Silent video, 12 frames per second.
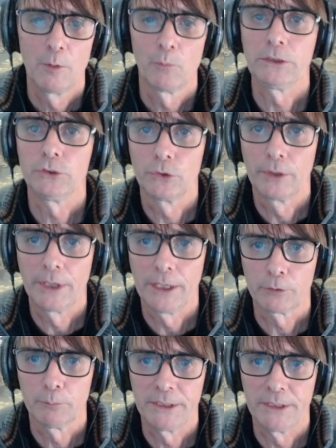What you should get
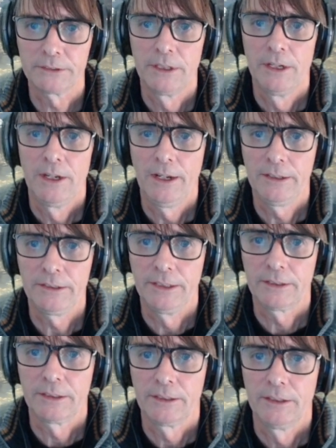from this is
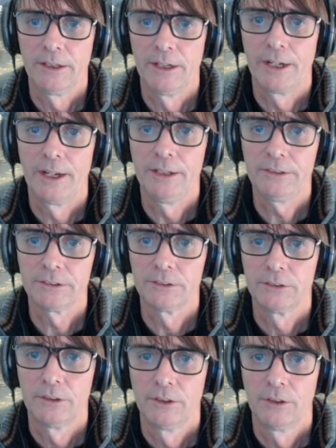that the
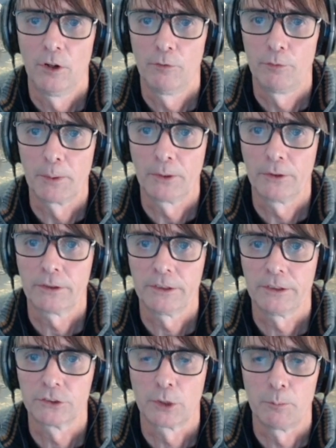negation of a product
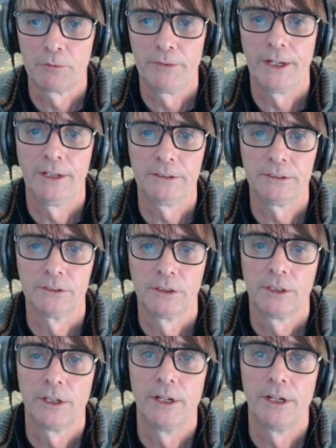is a sum of negation.
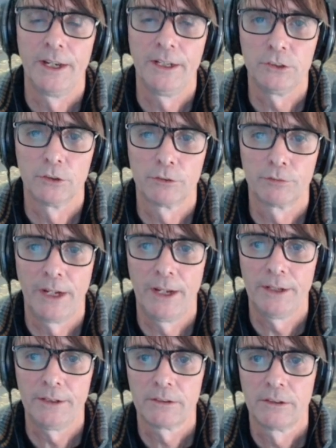The negation of an
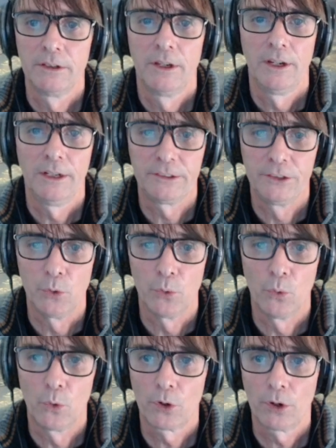AND is the
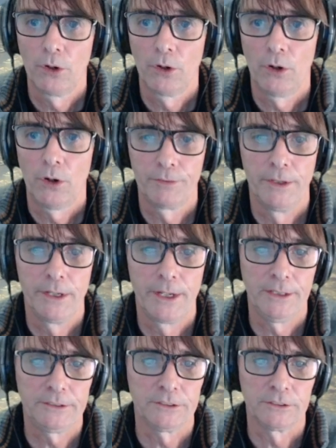OR of the
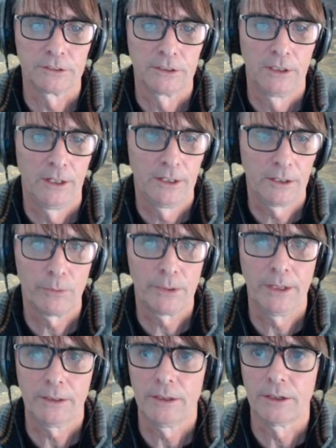negations, and that we
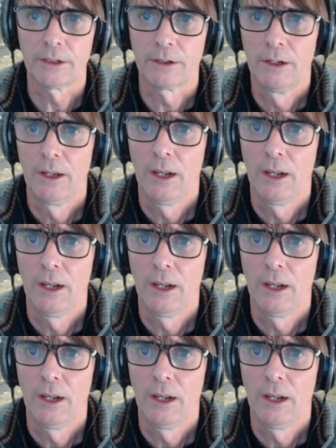get here.